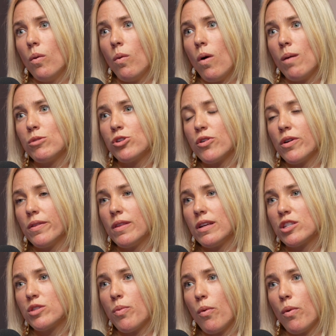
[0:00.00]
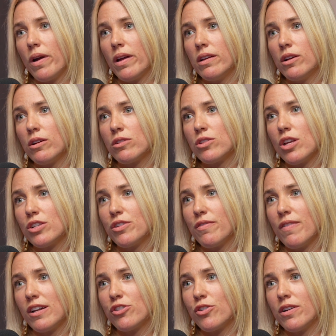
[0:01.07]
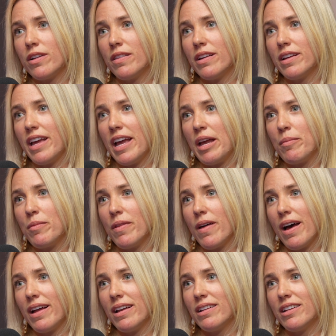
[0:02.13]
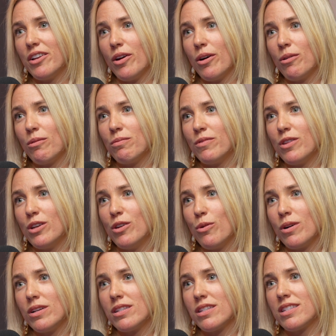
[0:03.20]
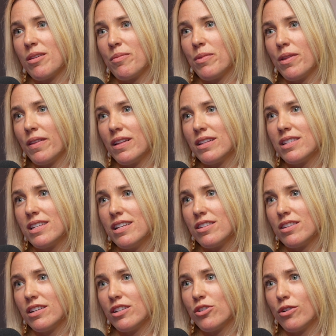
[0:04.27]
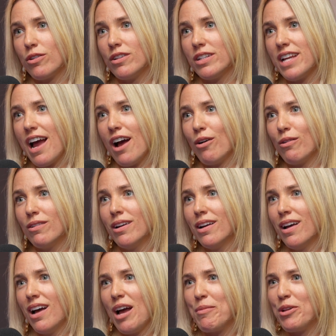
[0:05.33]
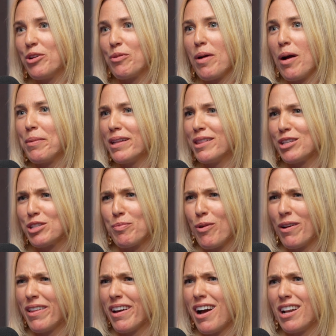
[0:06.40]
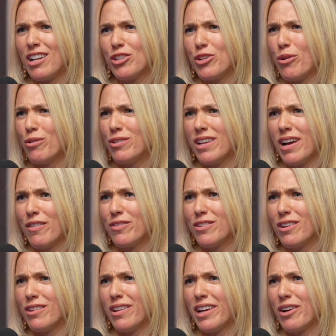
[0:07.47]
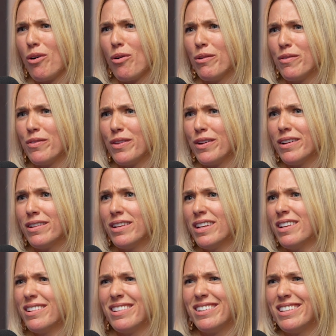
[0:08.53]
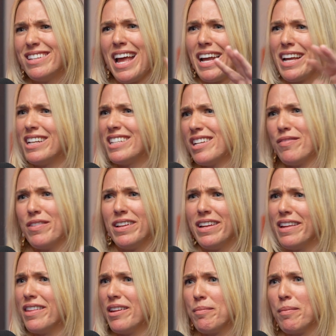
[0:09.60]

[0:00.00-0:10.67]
Well, I'm sure at this point you're such a veteran in the game that, the noise is something that's easily turned down. I mean, you're probably at this point like kind of tone deaf to like all of the negativity that